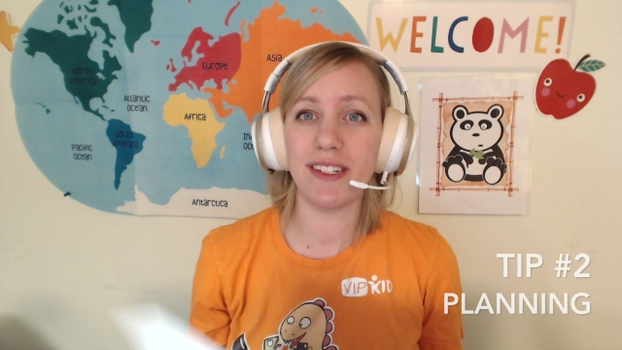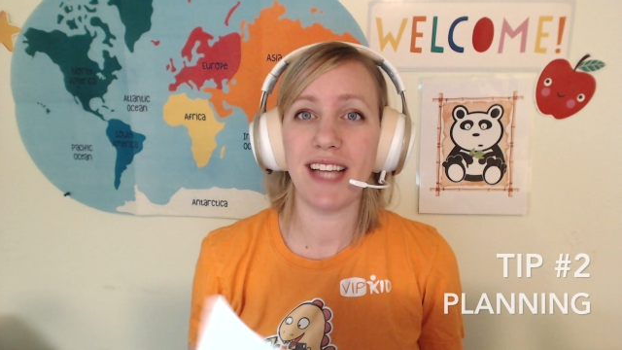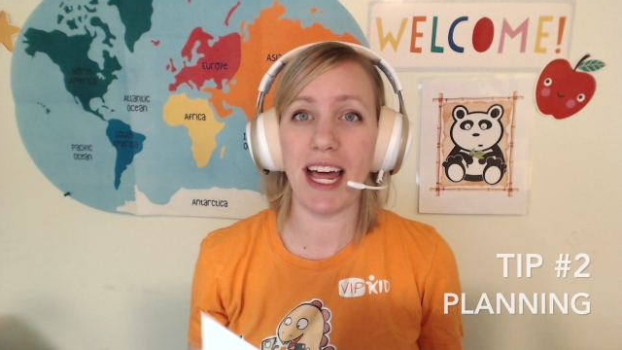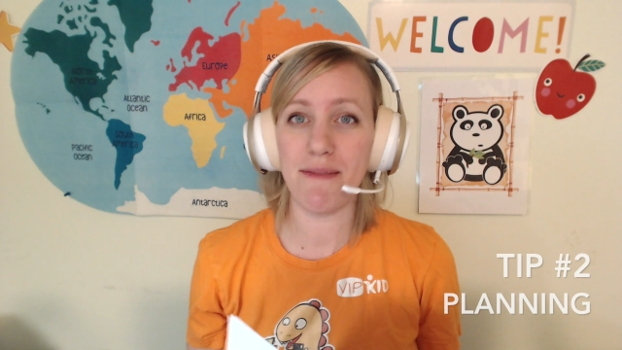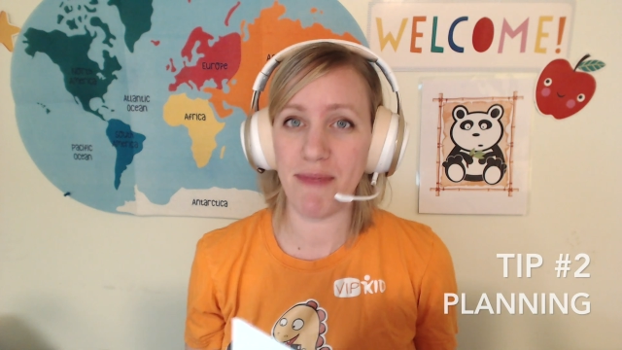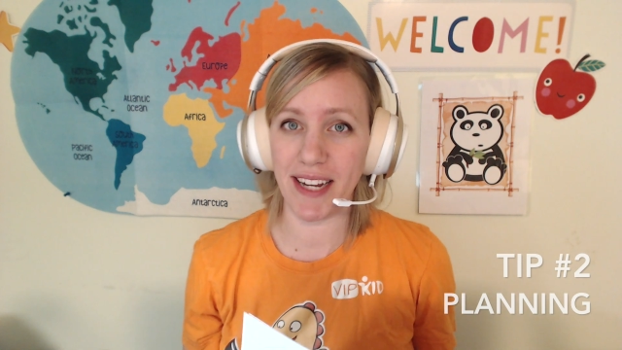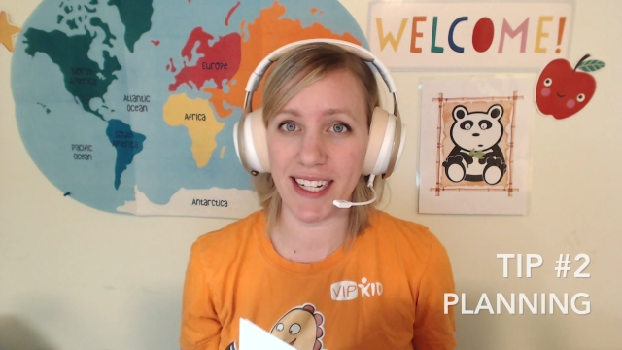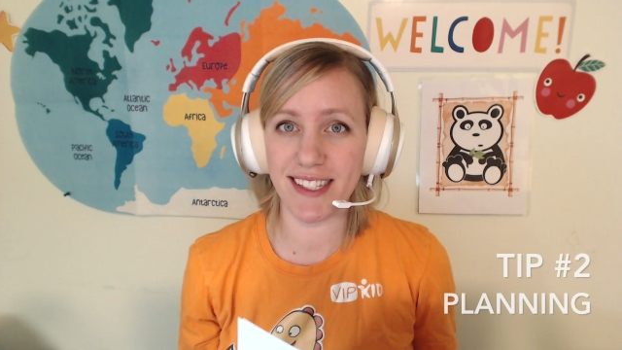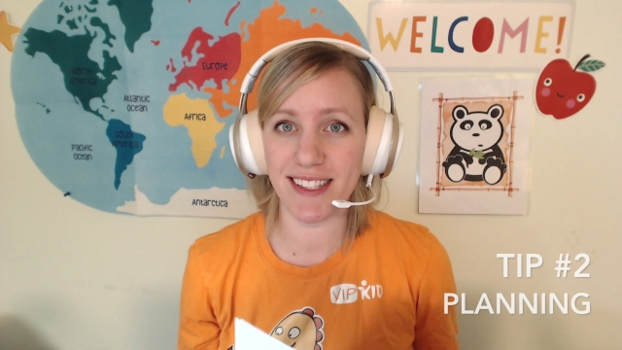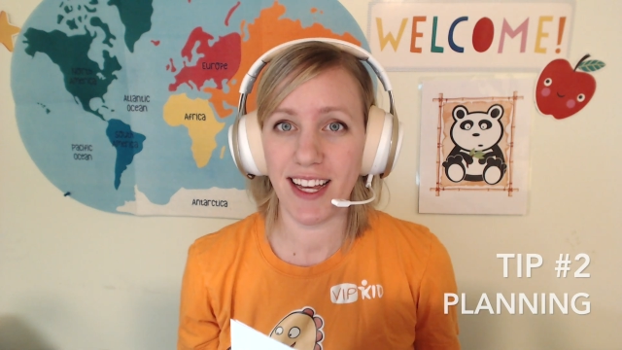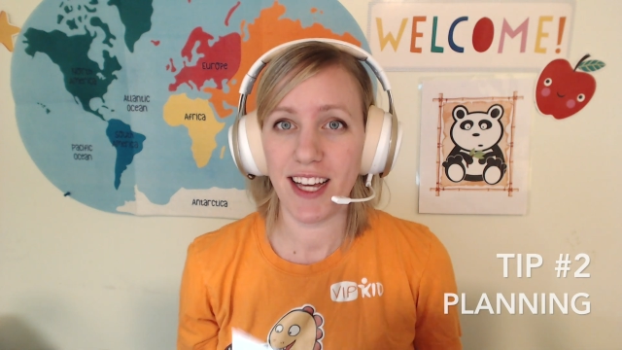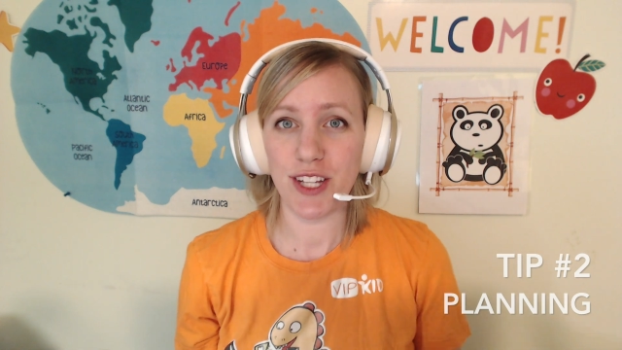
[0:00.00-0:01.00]
10 minutes.
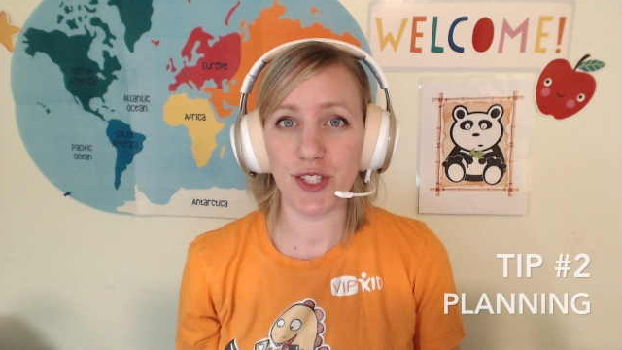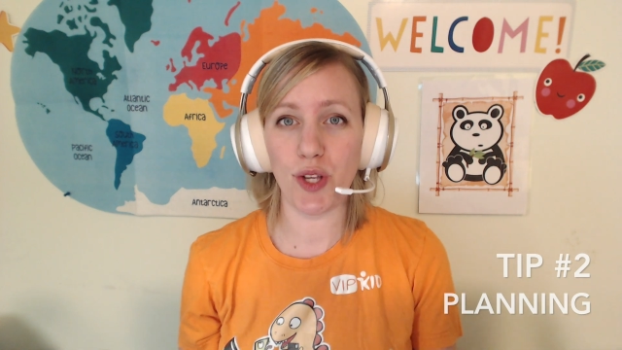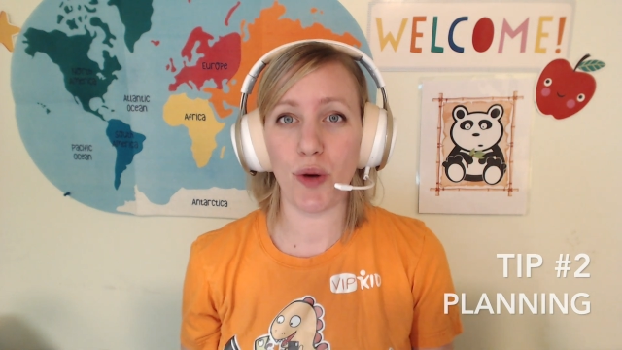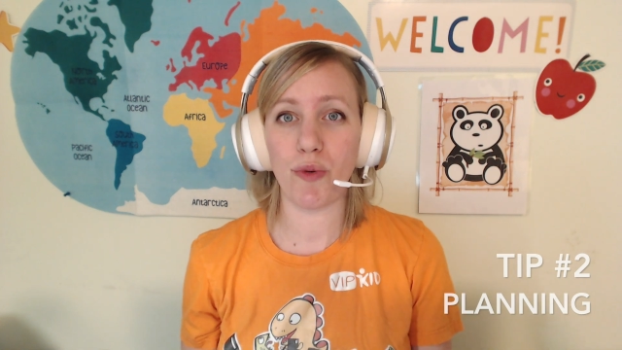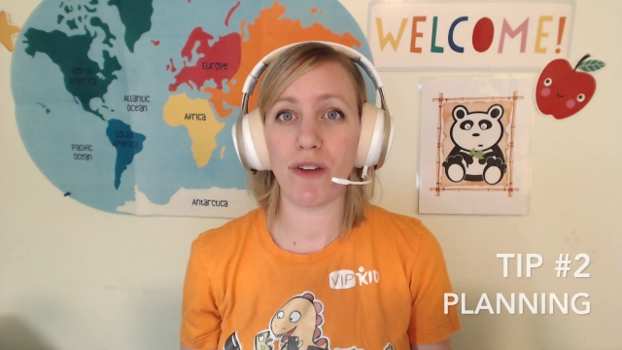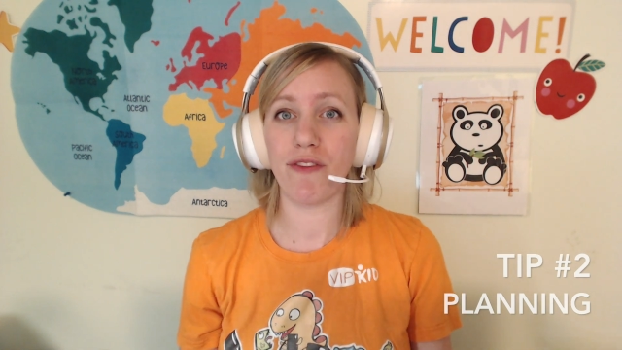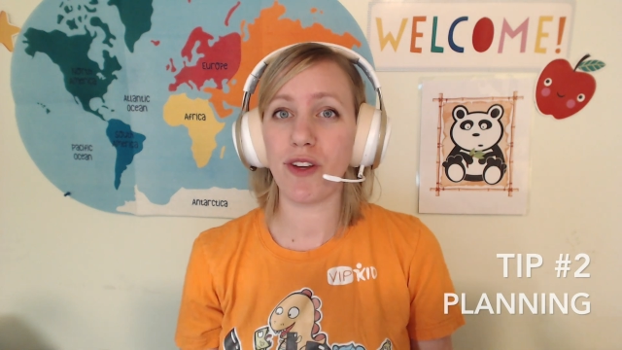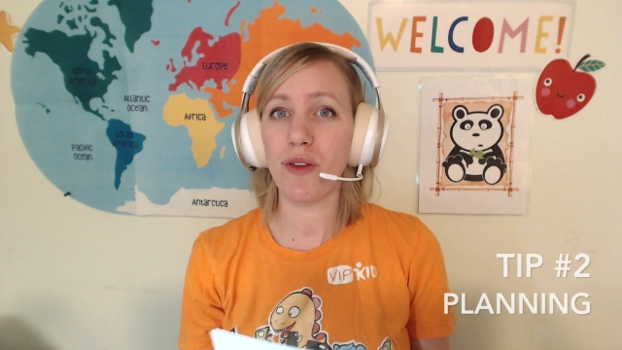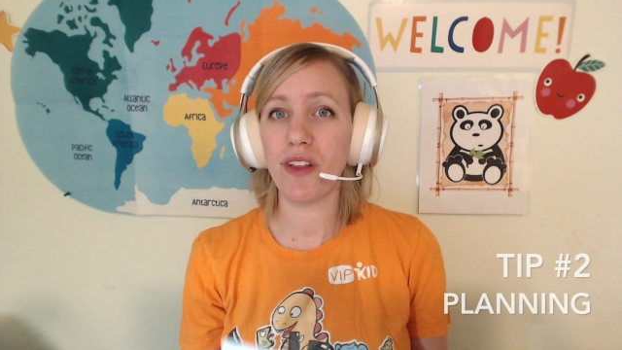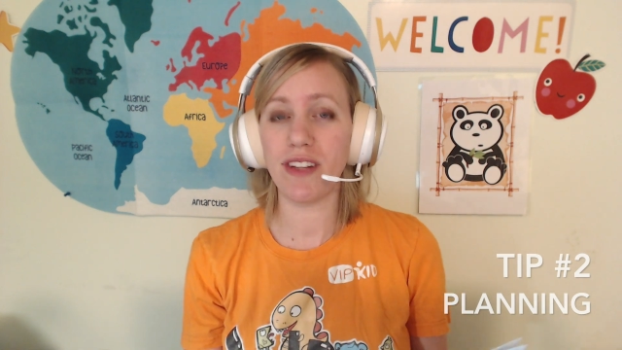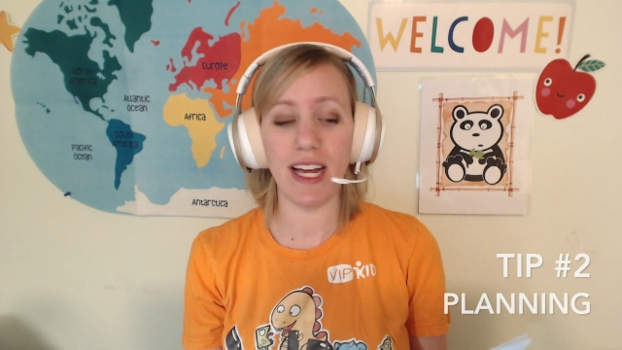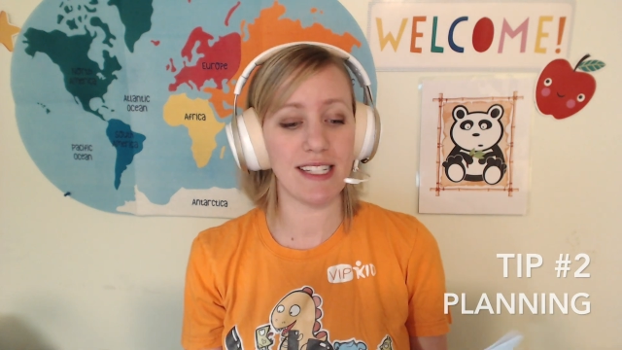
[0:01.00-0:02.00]
So review
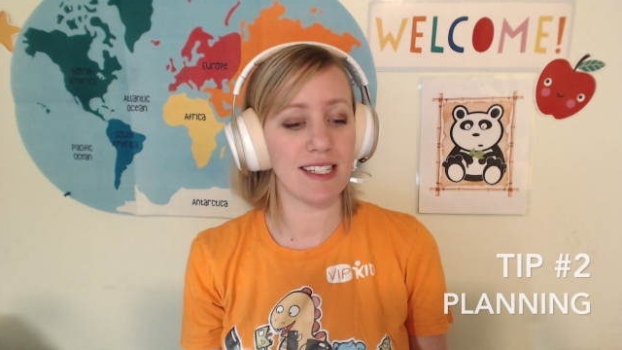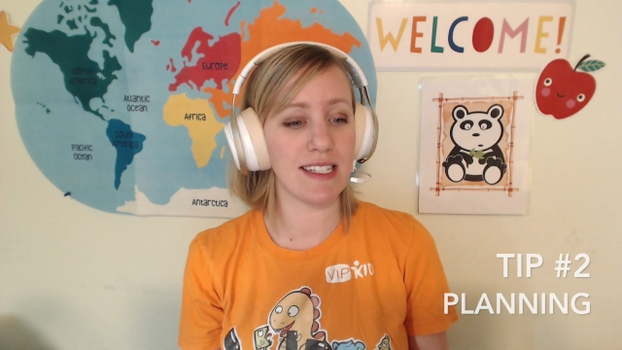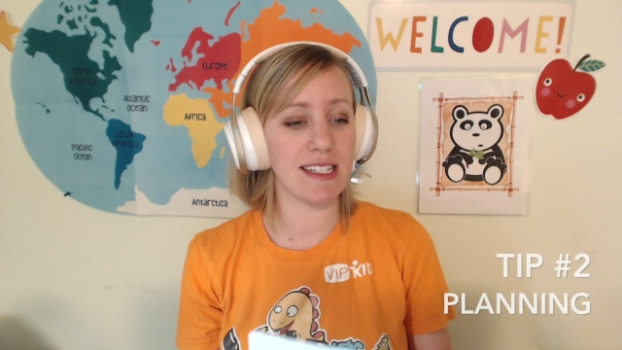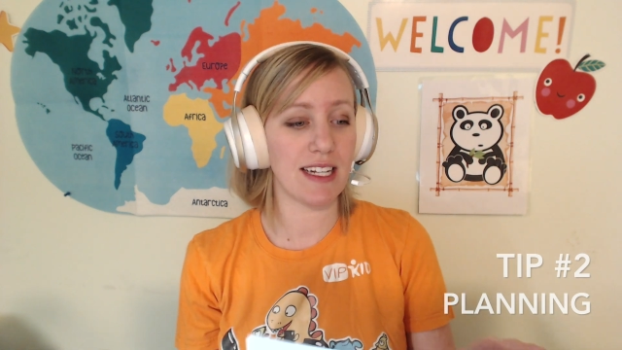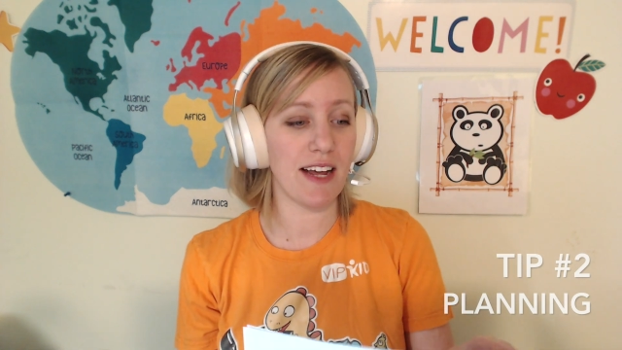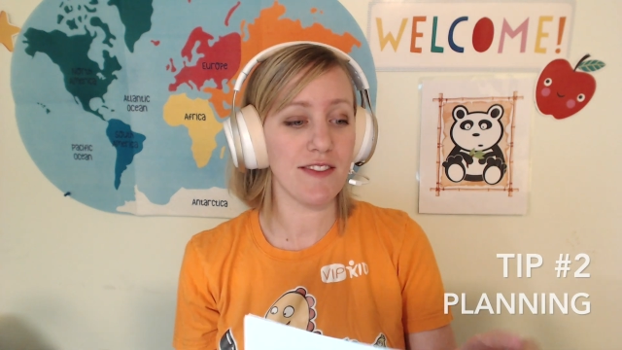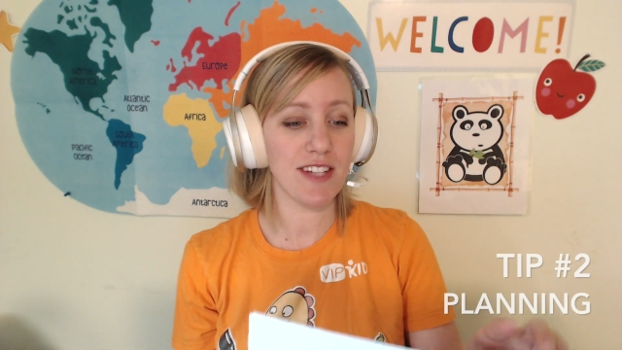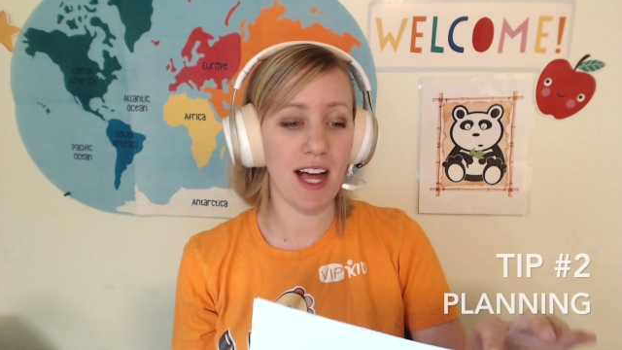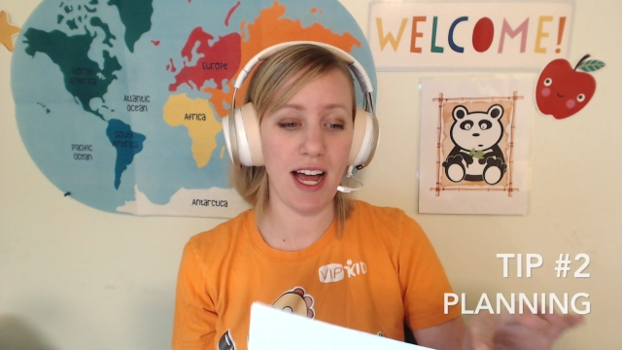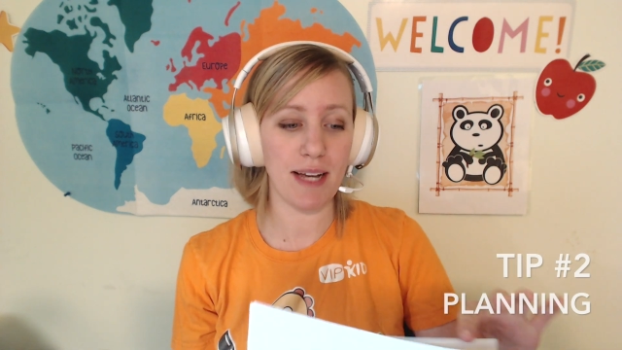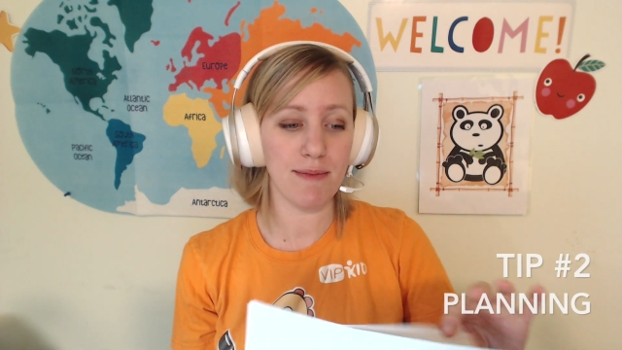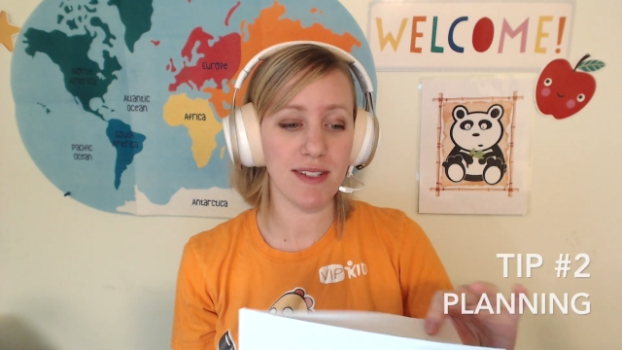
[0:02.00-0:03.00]
the lessons enough
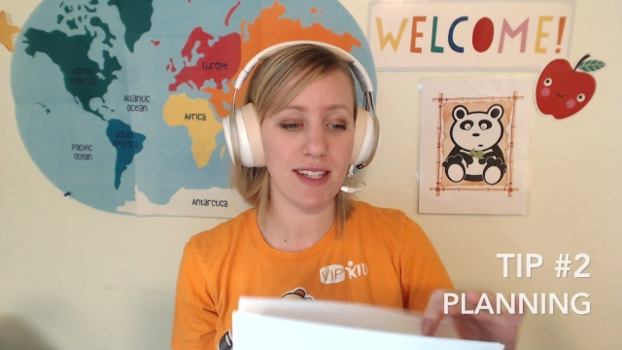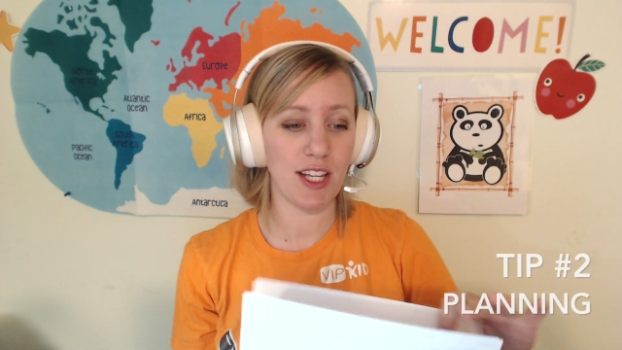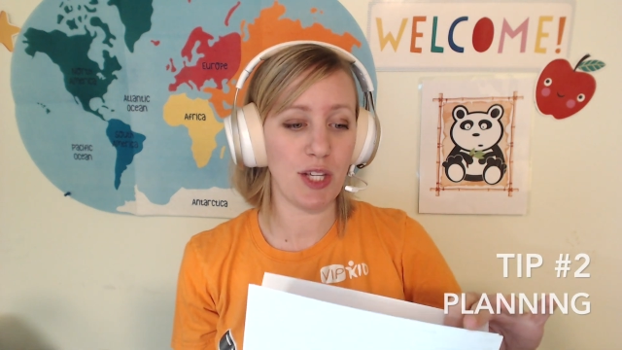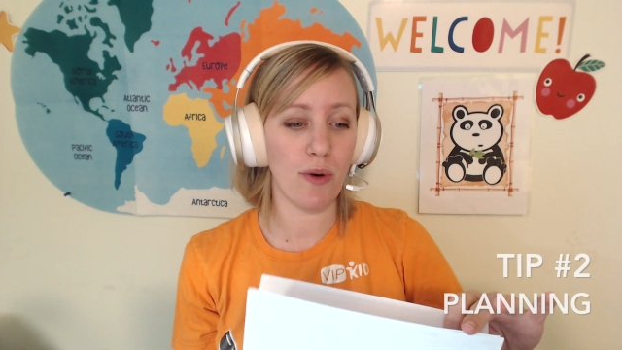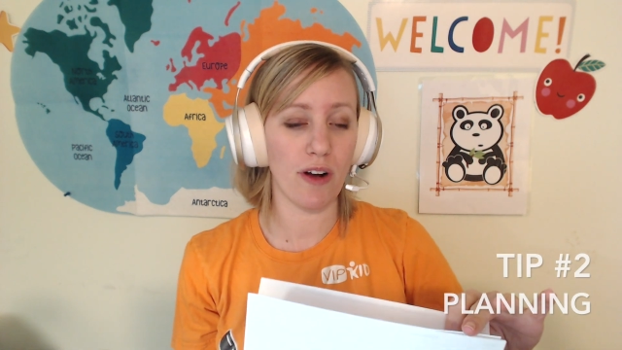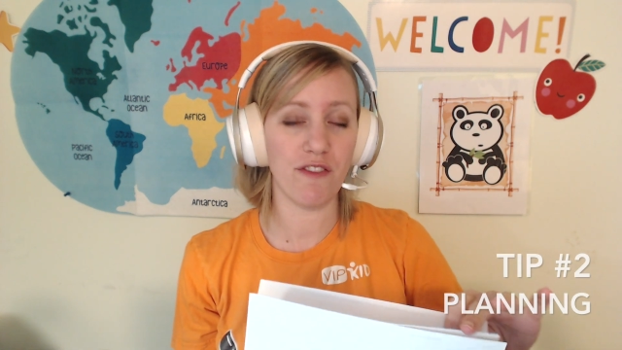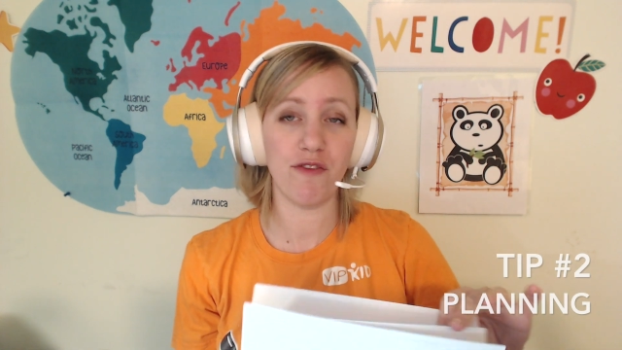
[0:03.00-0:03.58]
times that you are